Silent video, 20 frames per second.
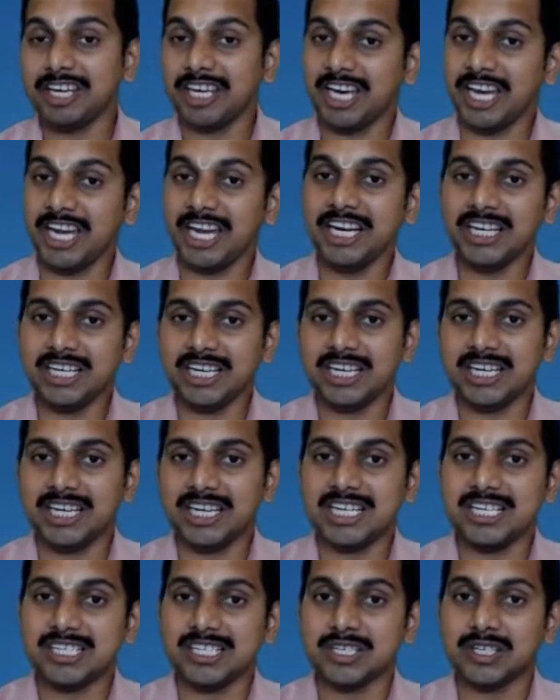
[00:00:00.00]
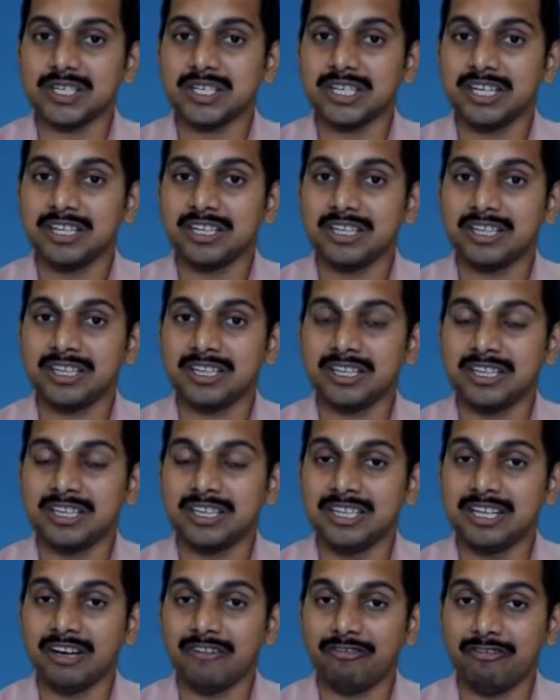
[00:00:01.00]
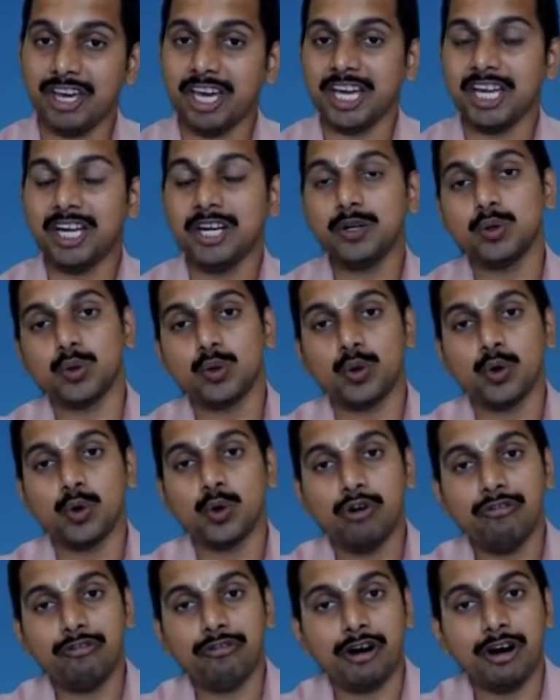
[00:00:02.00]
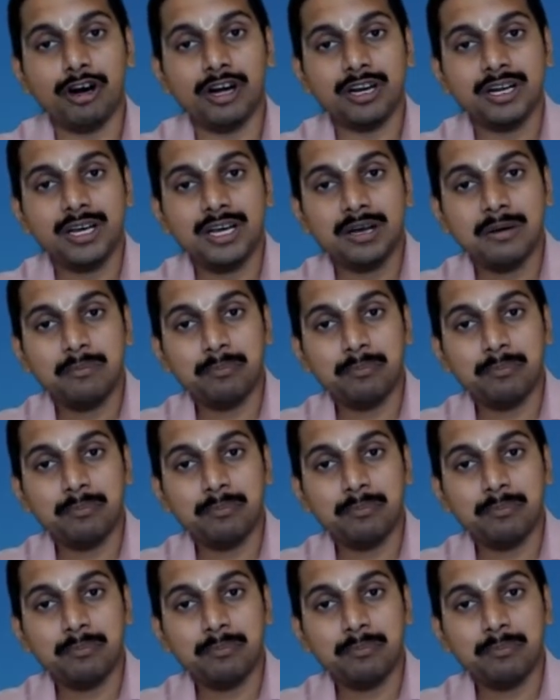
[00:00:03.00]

gate is the way to go for